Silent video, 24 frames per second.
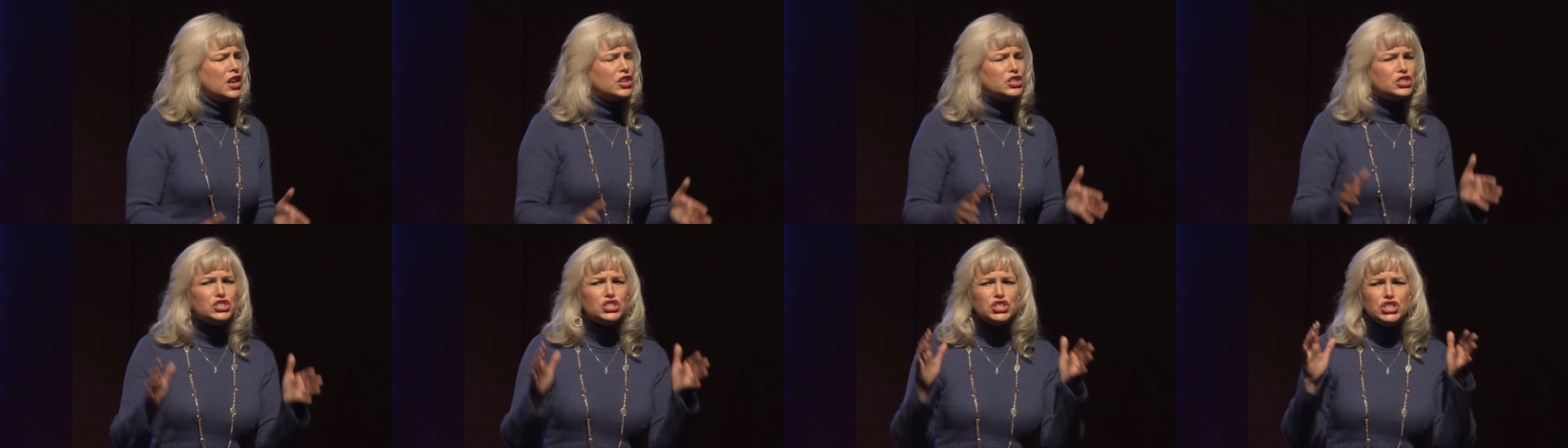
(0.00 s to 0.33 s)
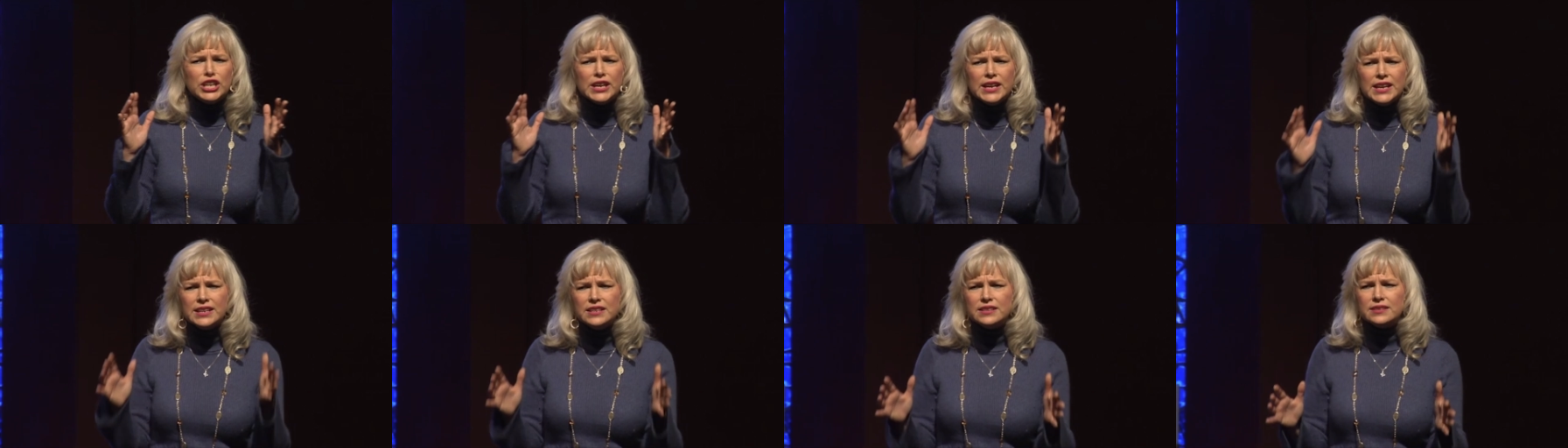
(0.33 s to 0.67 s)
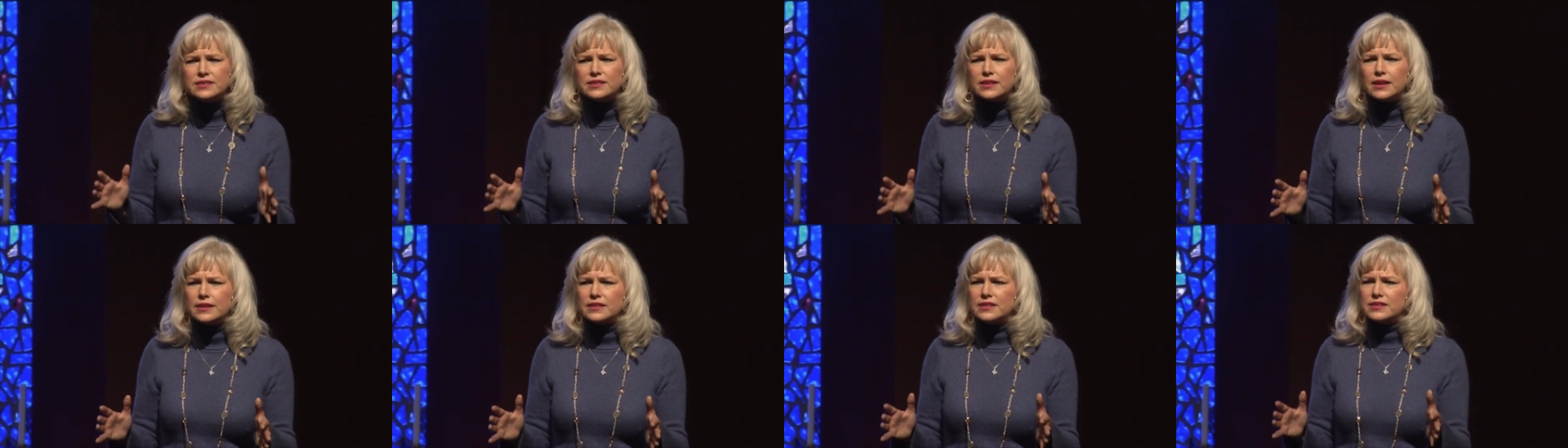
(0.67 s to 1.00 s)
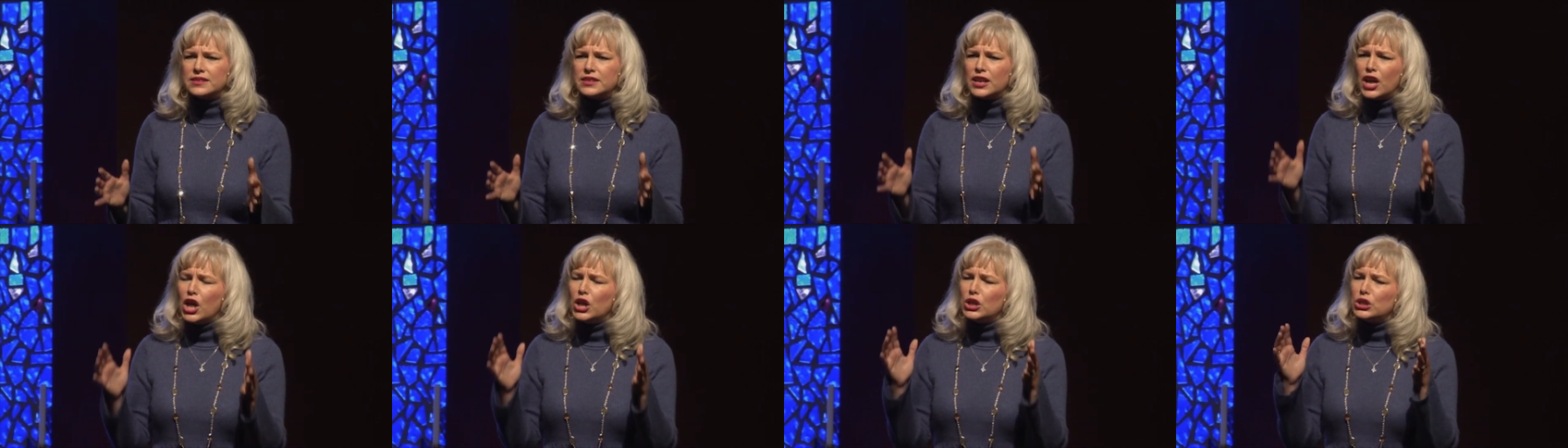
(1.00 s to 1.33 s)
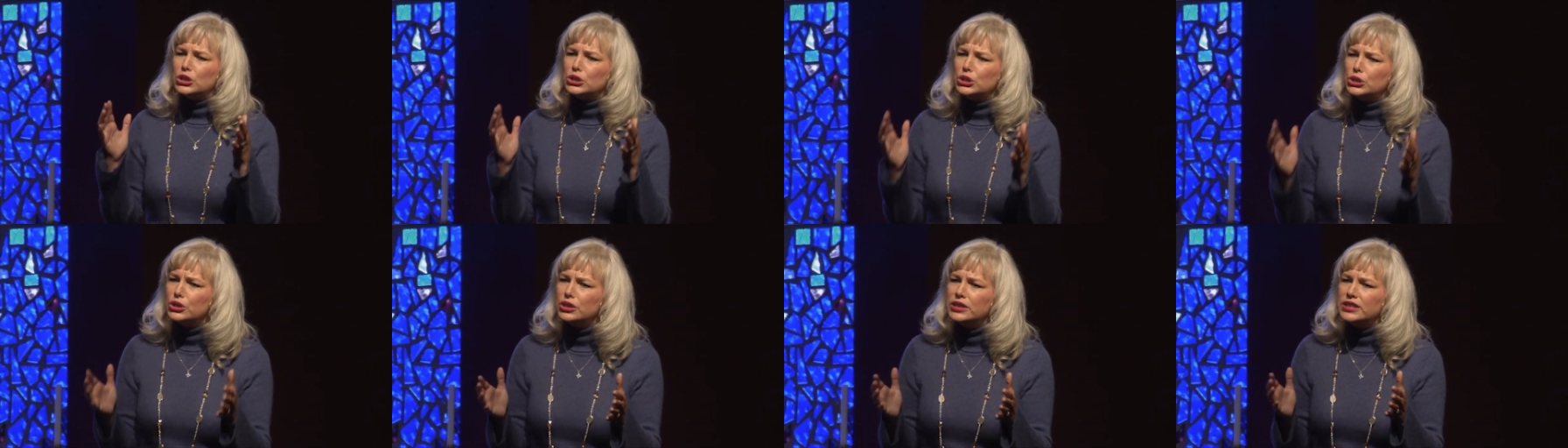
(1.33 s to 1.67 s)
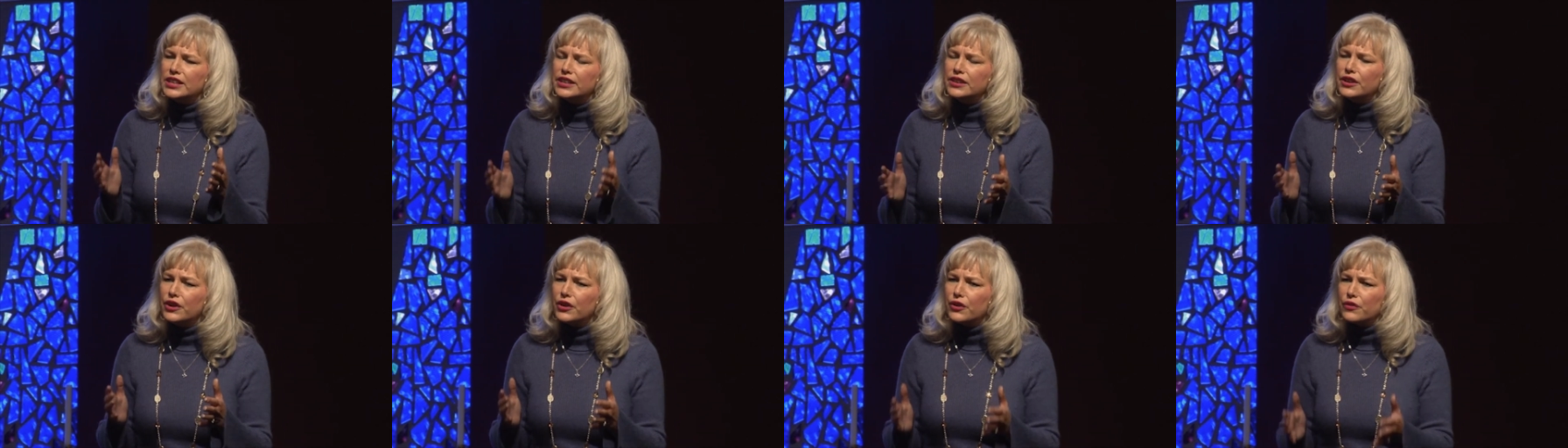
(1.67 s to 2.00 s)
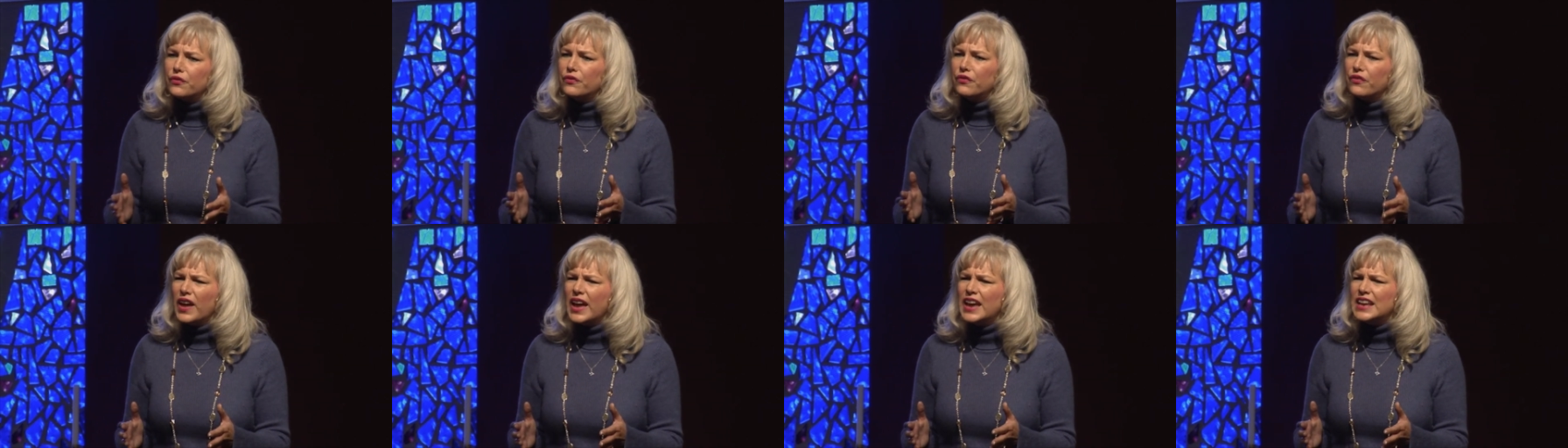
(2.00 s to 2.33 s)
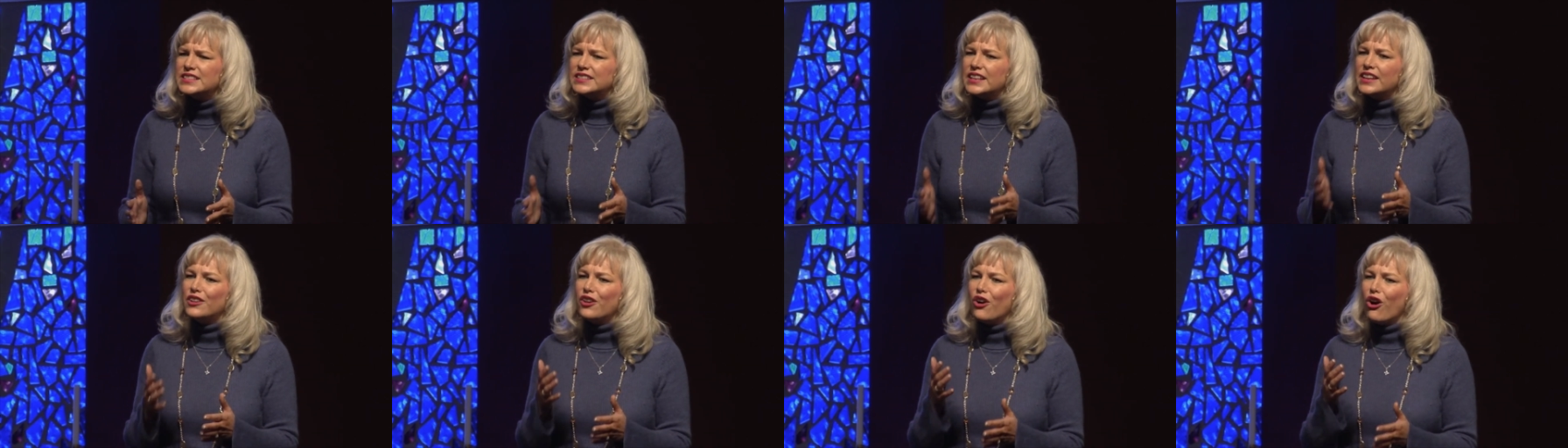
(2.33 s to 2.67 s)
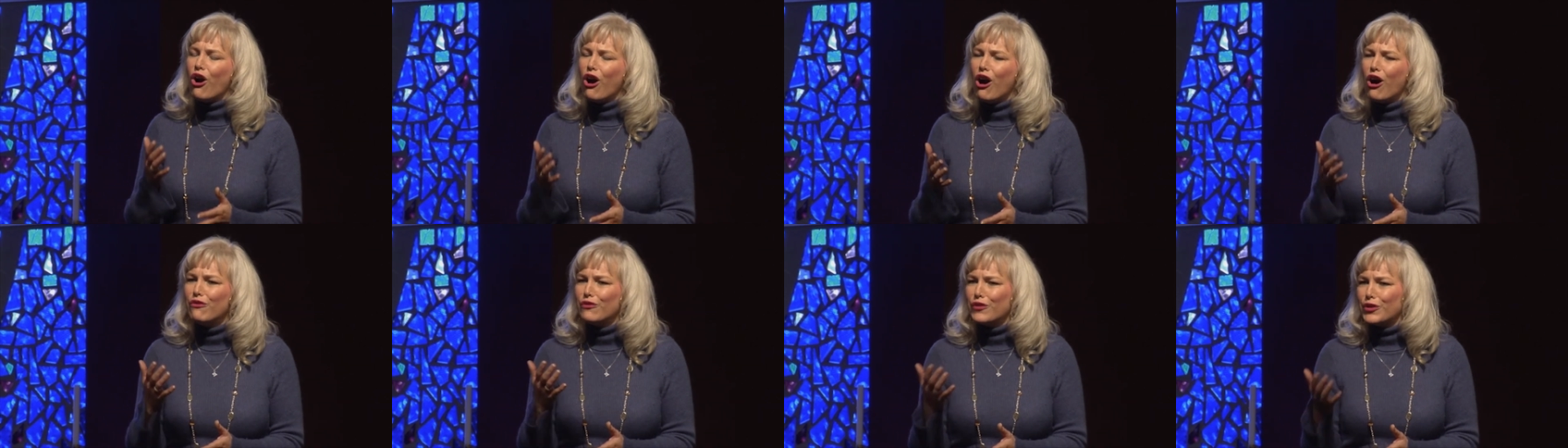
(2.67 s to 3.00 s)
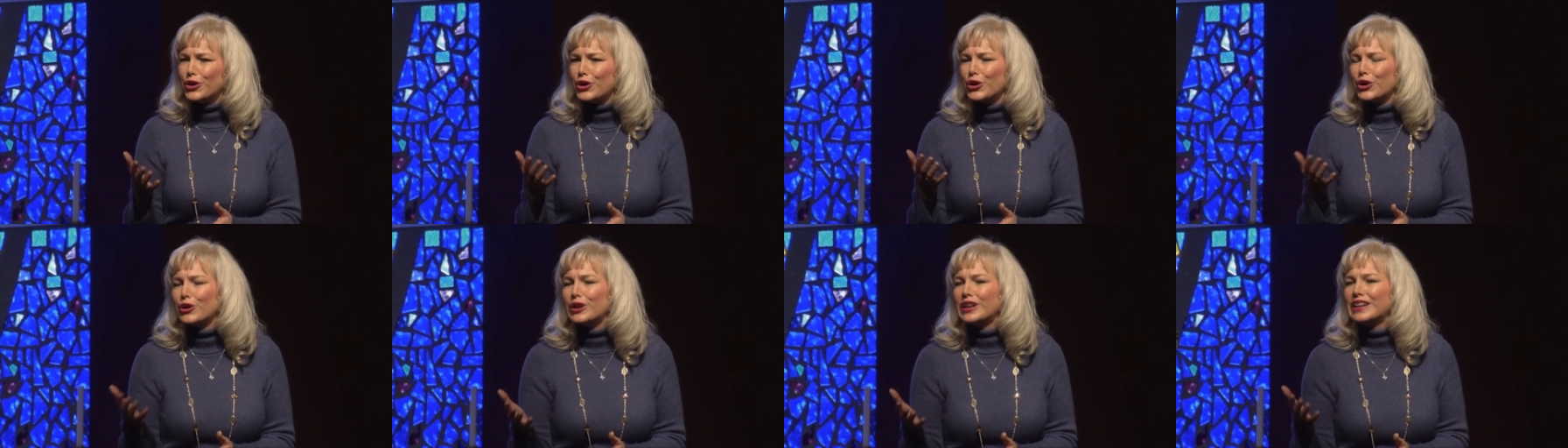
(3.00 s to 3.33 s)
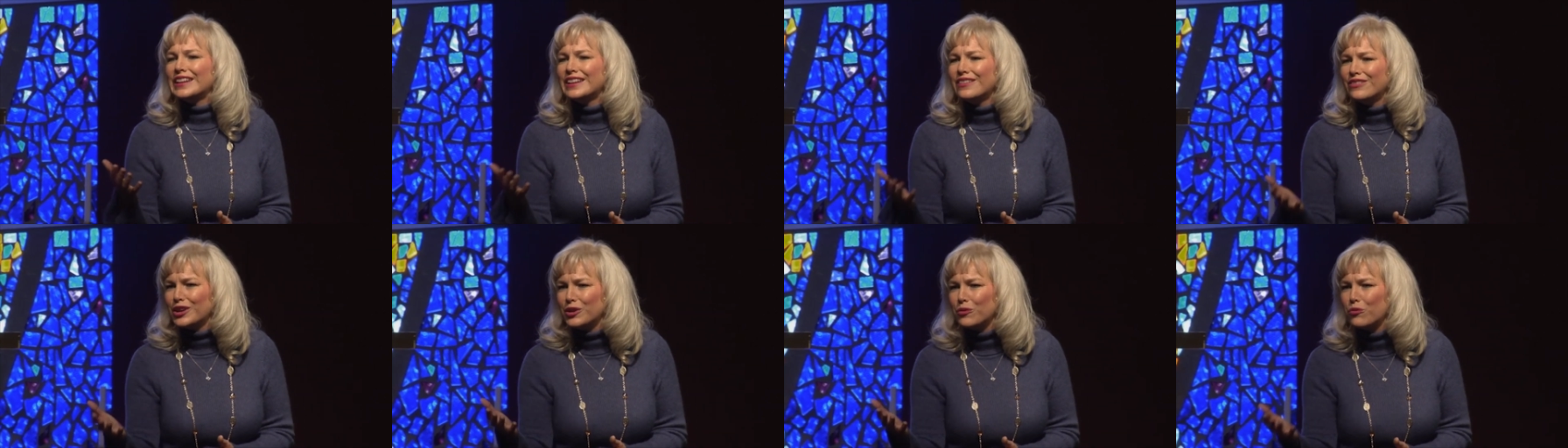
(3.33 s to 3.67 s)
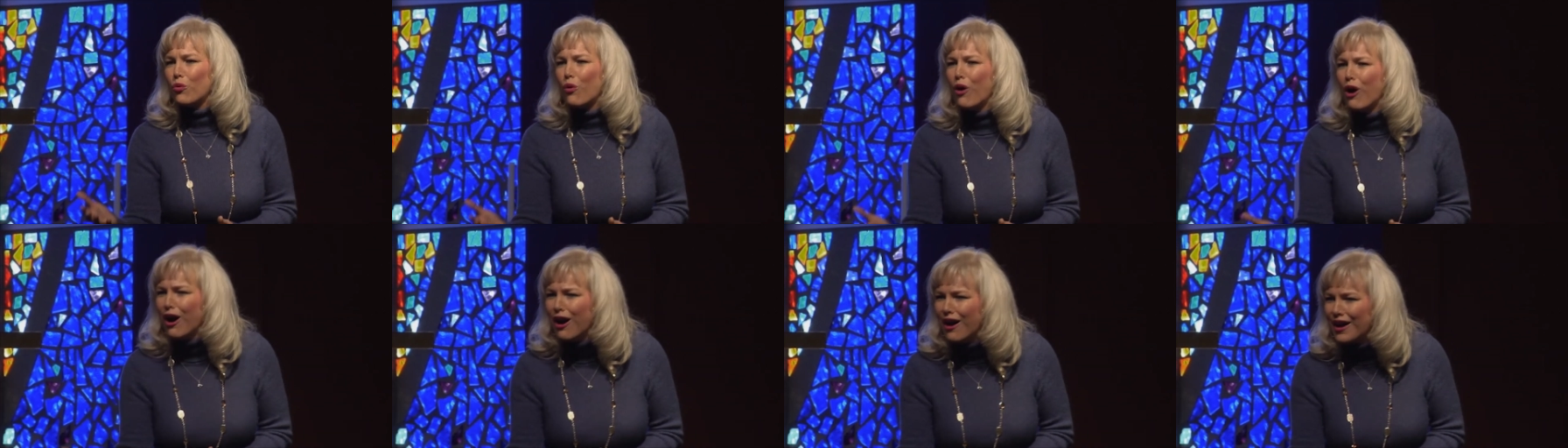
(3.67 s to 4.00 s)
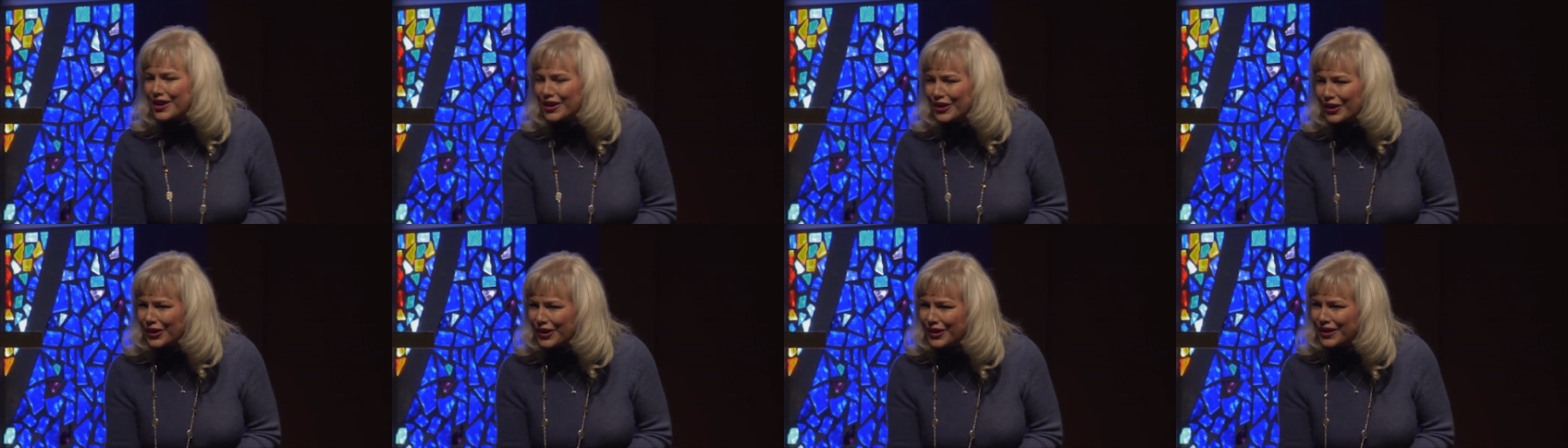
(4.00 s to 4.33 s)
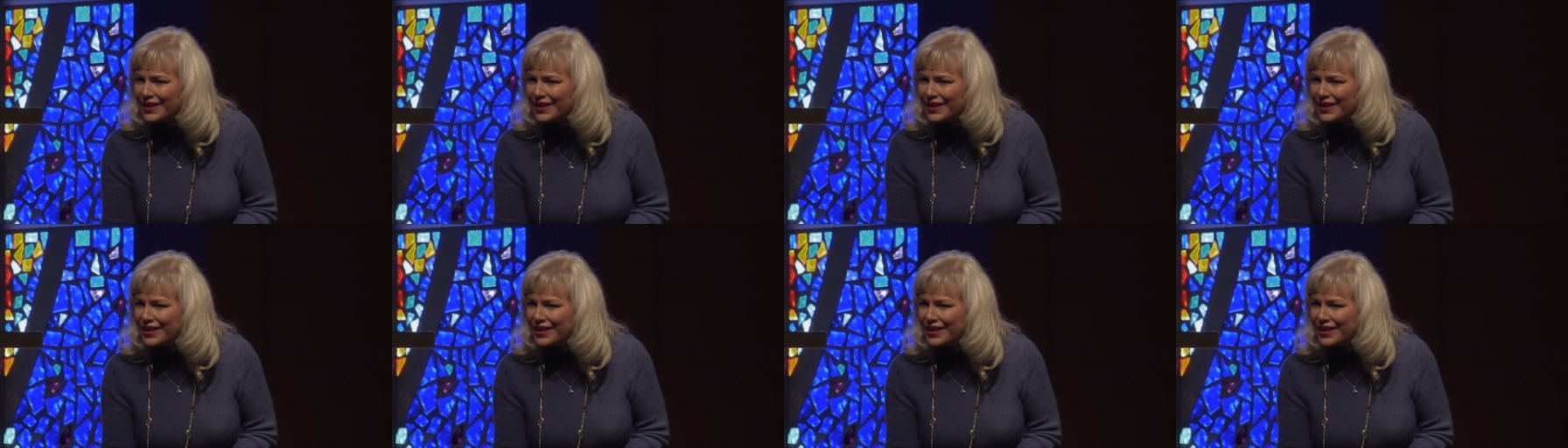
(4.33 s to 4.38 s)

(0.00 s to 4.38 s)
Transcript: Jesus looked in her face and offered her living water,